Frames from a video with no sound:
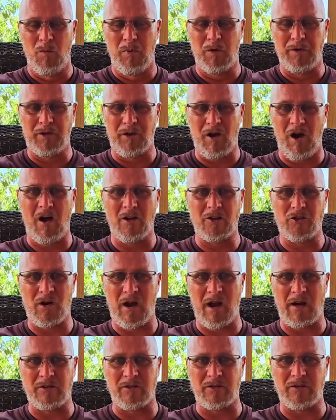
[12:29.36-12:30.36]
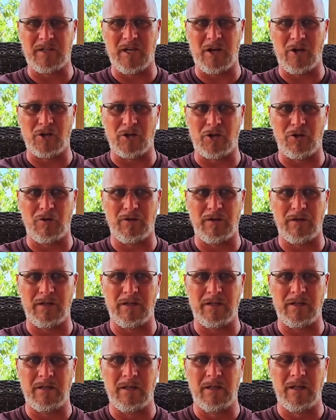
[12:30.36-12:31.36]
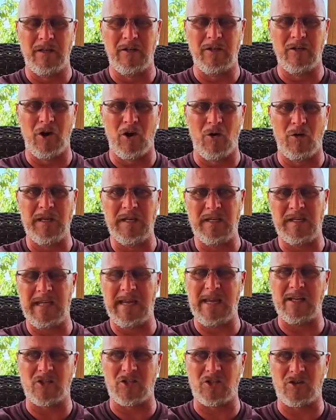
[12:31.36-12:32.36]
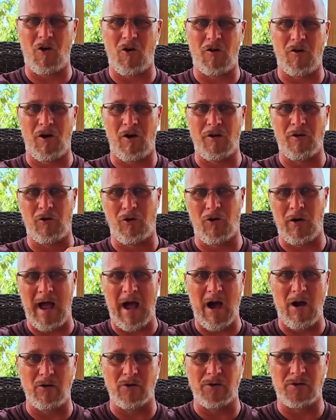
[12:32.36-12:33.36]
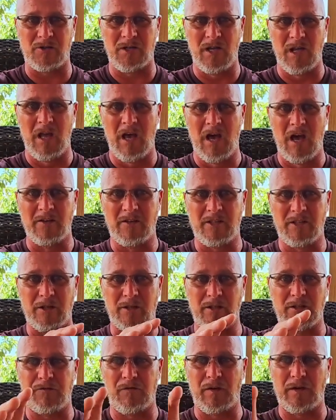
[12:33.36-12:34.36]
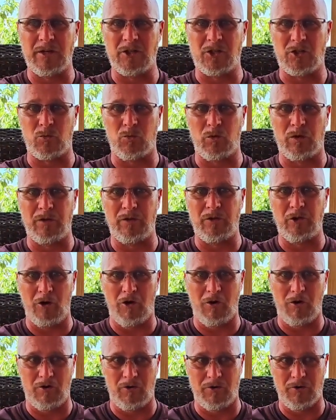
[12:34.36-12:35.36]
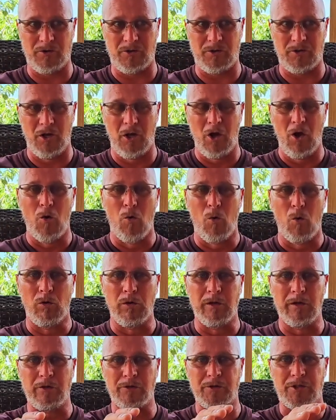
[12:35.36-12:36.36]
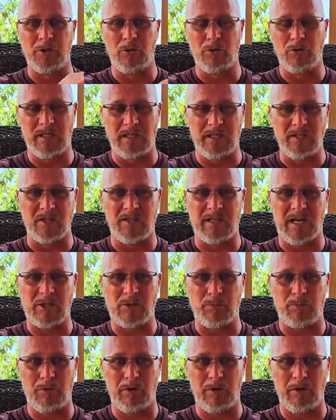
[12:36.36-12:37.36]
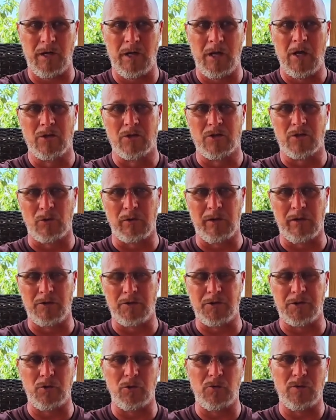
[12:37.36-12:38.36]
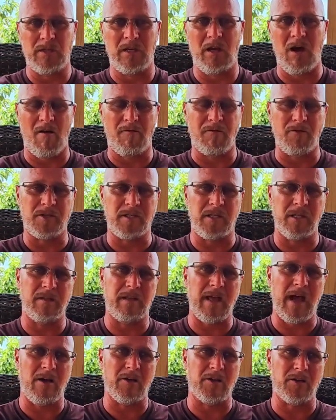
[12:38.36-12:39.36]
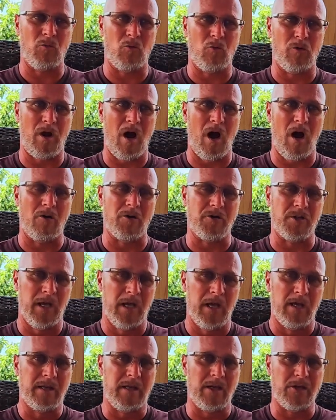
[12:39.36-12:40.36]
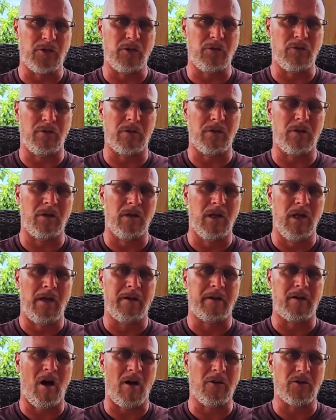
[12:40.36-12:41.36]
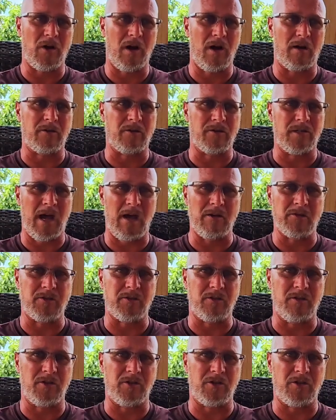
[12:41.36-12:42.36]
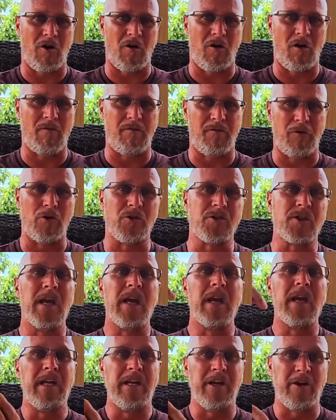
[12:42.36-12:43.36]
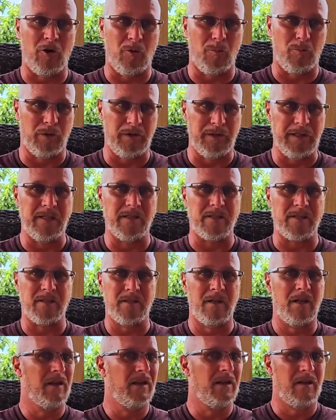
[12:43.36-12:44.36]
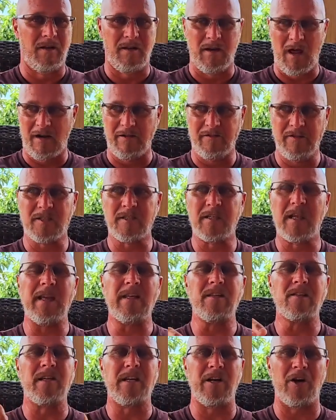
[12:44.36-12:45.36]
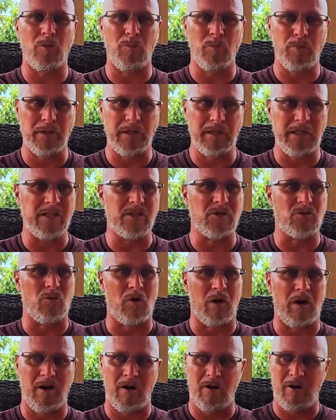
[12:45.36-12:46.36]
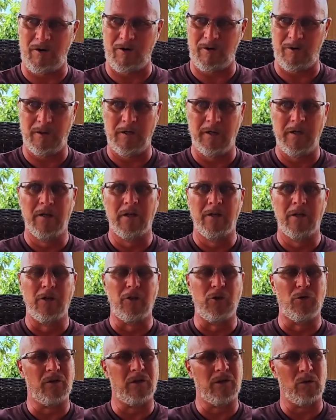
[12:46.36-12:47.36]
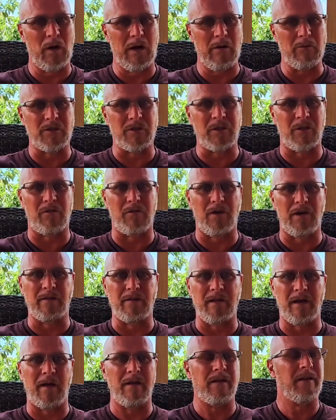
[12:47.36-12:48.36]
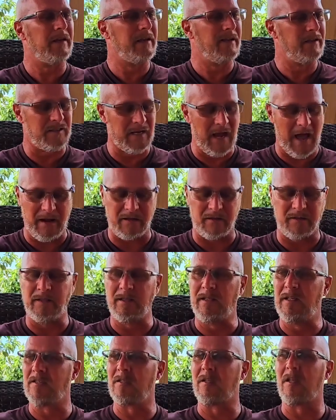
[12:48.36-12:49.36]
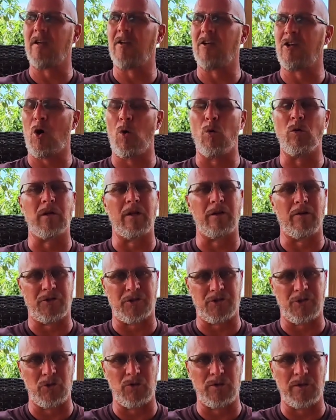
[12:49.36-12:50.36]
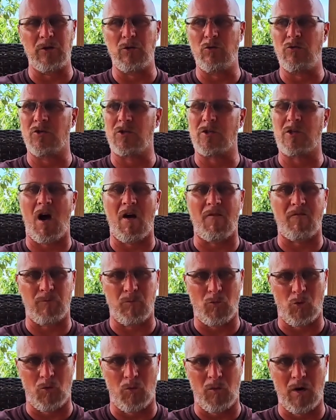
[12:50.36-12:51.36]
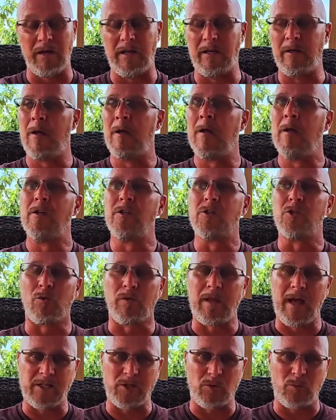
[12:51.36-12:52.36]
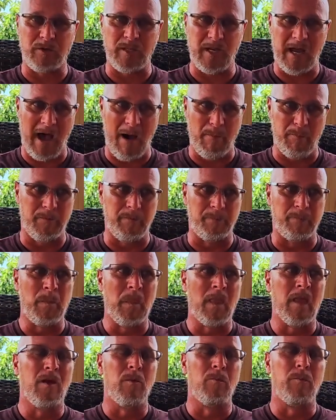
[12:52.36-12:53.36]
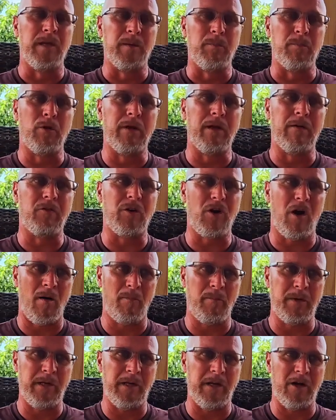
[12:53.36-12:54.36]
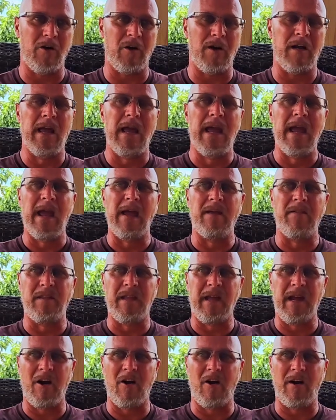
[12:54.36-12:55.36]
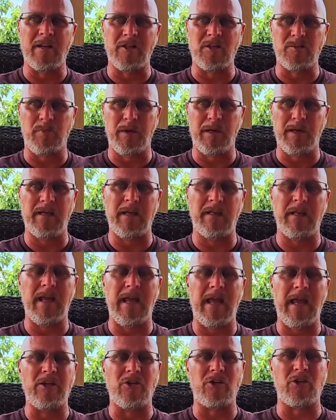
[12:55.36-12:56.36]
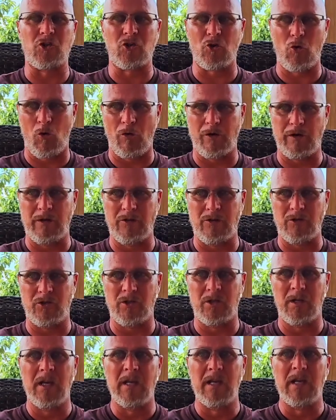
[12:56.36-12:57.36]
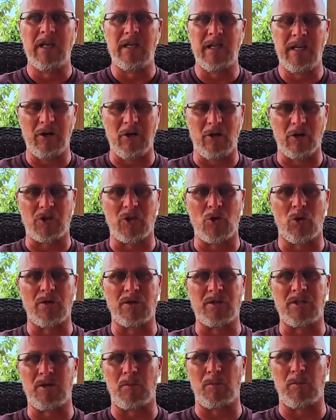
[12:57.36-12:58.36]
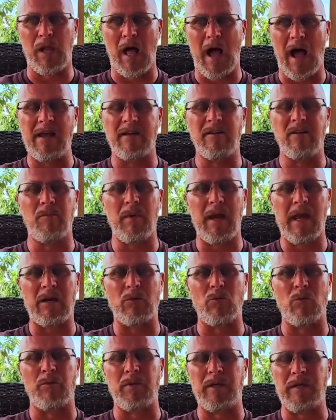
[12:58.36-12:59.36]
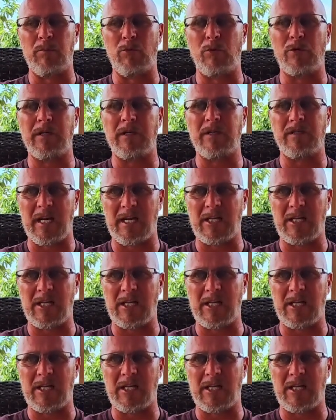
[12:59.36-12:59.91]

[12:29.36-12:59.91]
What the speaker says: but the contractor tells her that, you know, he can't start on her house until he's finished with yours. Well, little Susie is desperate, so little Susie offers $10,000 more. Guess who the contractor's house is going to start on first? Here in Belize. Not in the States, here in Belize, where you can get away with stuff like that. Exactly. He's going to go with little Susie, who just offered more money. So that's what's happened. People have come here, and there has been a shortage here. So it's supply and demand. When people get